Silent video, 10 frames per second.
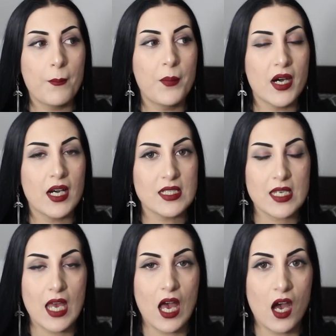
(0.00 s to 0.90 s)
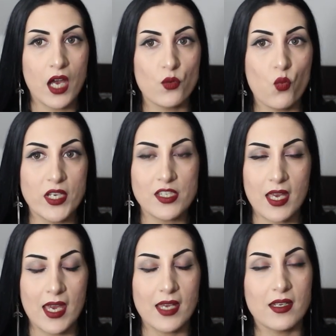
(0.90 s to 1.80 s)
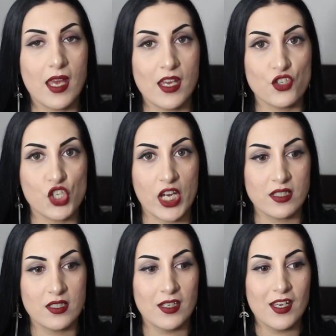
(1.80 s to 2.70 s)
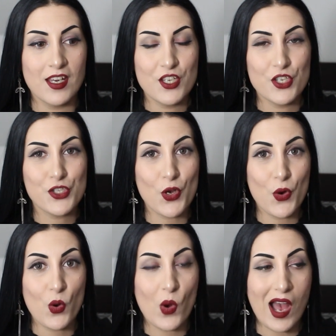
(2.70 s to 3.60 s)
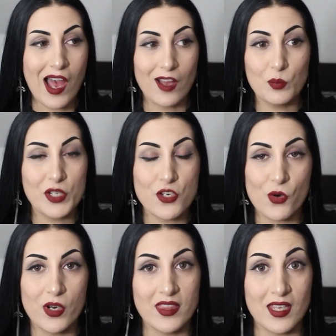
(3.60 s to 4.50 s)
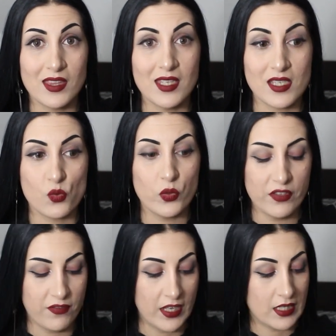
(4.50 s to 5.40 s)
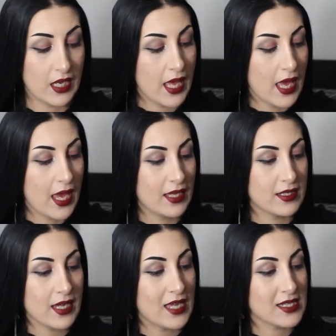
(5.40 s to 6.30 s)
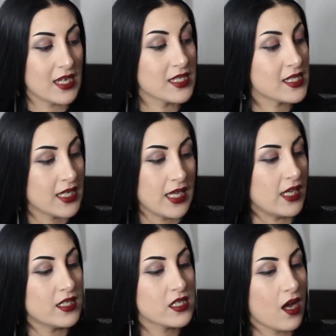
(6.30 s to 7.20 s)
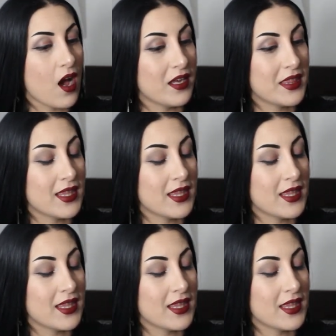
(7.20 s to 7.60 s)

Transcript: but I went ahead and checked, so I'll be sure that this would fit. And as I see it, I